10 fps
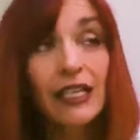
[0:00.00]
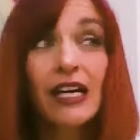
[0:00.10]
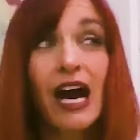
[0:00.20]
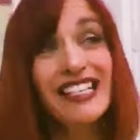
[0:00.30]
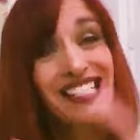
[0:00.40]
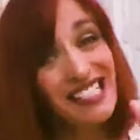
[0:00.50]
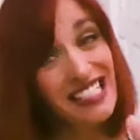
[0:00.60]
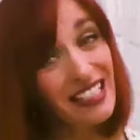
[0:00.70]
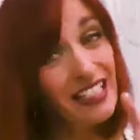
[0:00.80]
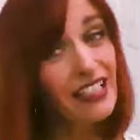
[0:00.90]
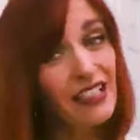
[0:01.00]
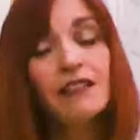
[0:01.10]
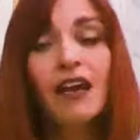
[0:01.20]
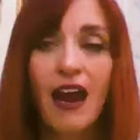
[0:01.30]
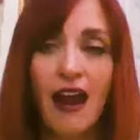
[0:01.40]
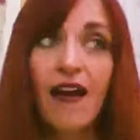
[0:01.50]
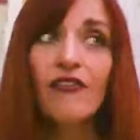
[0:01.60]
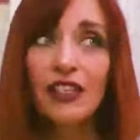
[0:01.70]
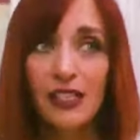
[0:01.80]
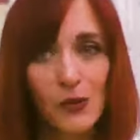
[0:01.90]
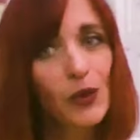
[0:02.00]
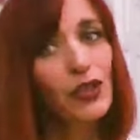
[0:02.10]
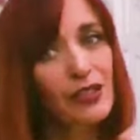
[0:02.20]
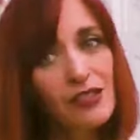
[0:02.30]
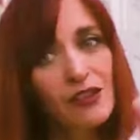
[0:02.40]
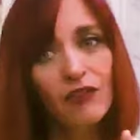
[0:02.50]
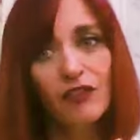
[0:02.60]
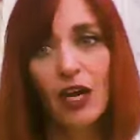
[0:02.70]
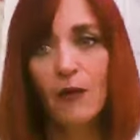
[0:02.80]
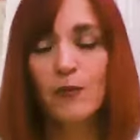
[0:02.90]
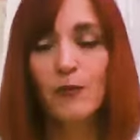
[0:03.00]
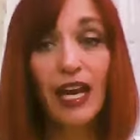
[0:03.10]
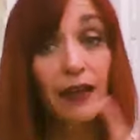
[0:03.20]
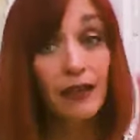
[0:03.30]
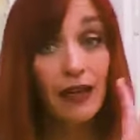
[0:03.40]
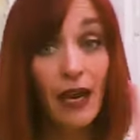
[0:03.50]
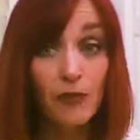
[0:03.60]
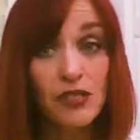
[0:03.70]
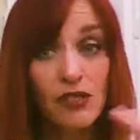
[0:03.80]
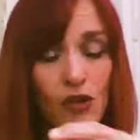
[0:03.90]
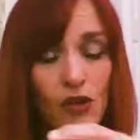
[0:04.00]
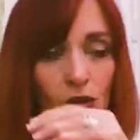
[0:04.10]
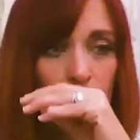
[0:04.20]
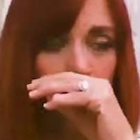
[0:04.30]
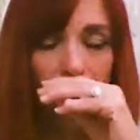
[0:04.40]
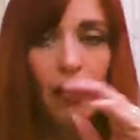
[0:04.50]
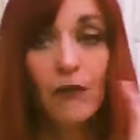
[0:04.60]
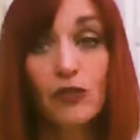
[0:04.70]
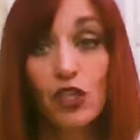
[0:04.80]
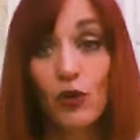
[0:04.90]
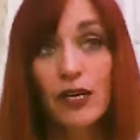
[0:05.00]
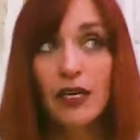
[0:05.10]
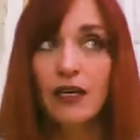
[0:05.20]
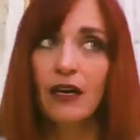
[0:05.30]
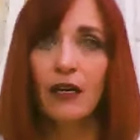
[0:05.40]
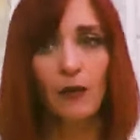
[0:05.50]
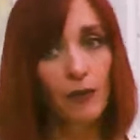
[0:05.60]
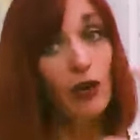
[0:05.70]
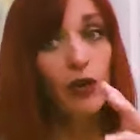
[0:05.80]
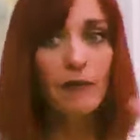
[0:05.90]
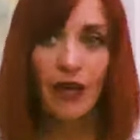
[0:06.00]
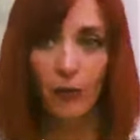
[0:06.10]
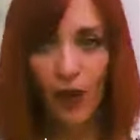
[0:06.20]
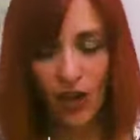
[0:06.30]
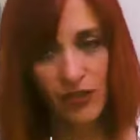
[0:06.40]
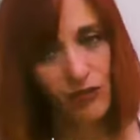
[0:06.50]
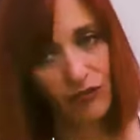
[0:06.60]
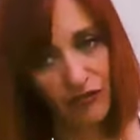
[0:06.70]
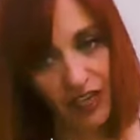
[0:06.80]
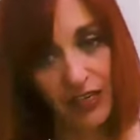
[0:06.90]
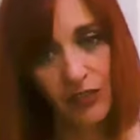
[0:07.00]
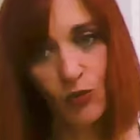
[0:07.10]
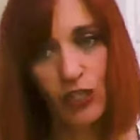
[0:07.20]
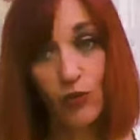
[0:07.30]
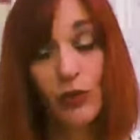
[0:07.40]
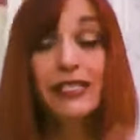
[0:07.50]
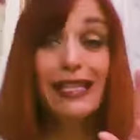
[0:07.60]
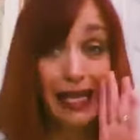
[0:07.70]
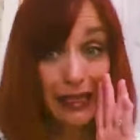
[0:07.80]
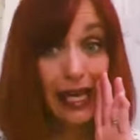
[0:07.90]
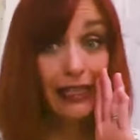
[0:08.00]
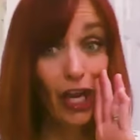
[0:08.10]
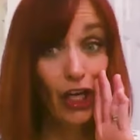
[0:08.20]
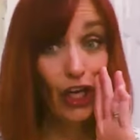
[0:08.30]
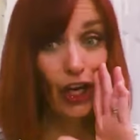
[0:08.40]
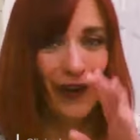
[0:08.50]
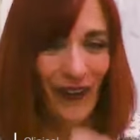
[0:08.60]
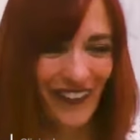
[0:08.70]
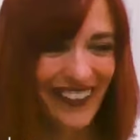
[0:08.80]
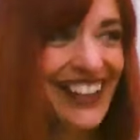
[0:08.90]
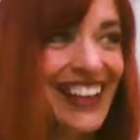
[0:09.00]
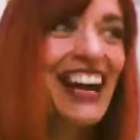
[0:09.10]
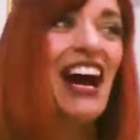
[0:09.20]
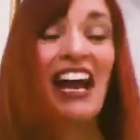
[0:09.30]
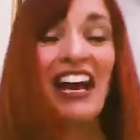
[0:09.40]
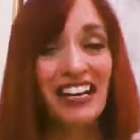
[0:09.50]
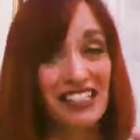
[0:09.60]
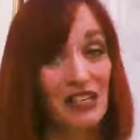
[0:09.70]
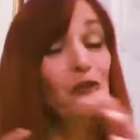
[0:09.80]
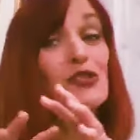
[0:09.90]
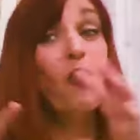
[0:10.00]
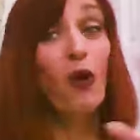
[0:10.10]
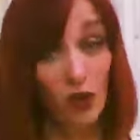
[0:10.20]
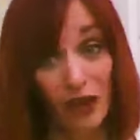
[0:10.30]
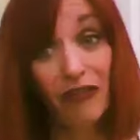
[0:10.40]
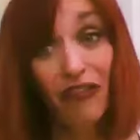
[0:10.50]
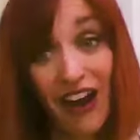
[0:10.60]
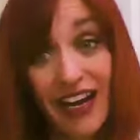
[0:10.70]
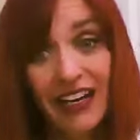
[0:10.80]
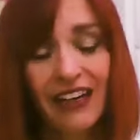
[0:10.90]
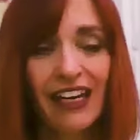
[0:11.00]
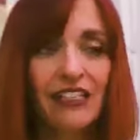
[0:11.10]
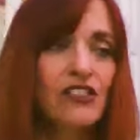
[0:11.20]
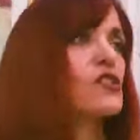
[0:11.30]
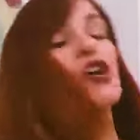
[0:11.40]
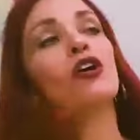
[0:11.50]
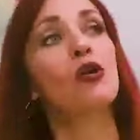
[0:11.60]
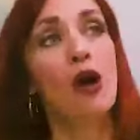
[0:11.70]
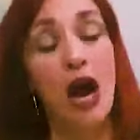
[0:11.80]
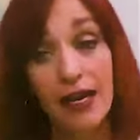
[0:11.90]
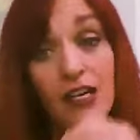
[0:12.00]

I did have an experience of panic episodes during a perimenopausal phase, which was not that long ago. And it was horrifying. And so I can